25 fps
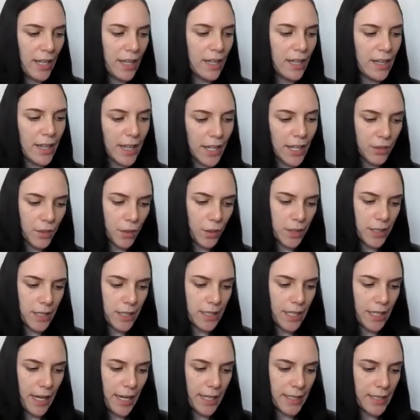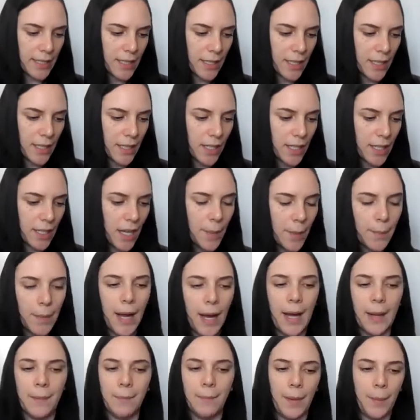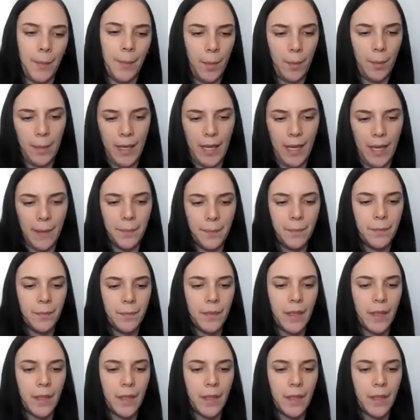Nick rolls his eyes. Come on, Bumblebee.